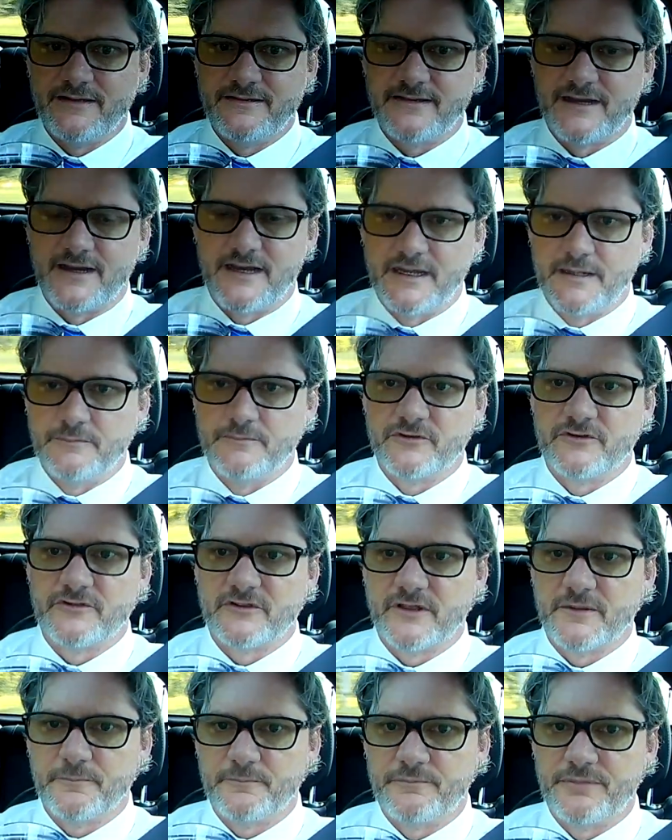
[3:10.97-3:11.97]
Times,
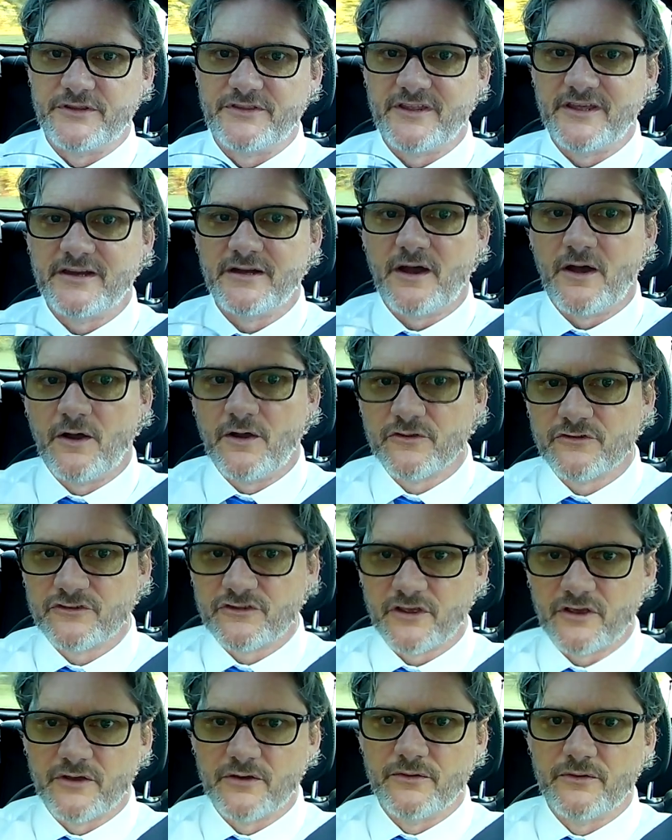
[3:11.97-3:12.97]
but then
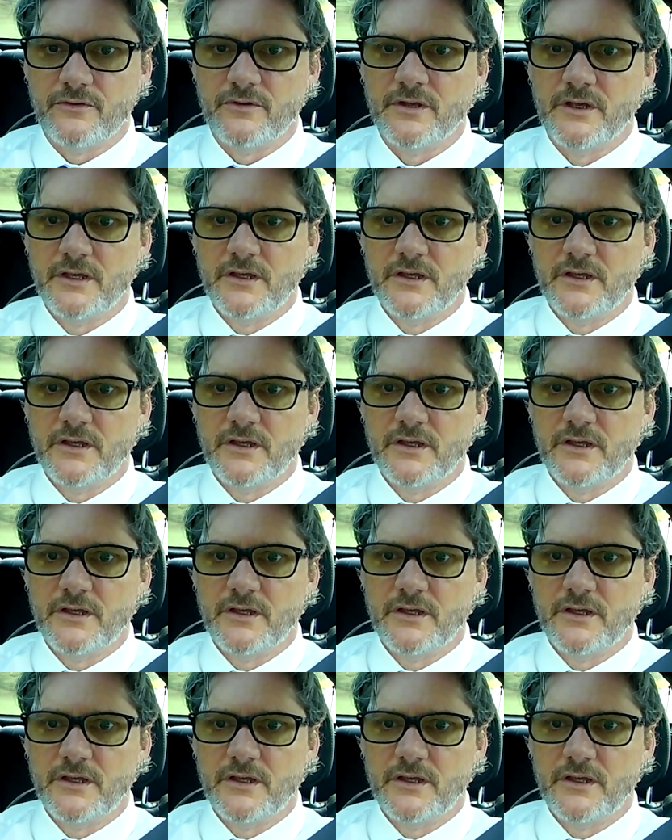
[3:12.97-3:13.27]
also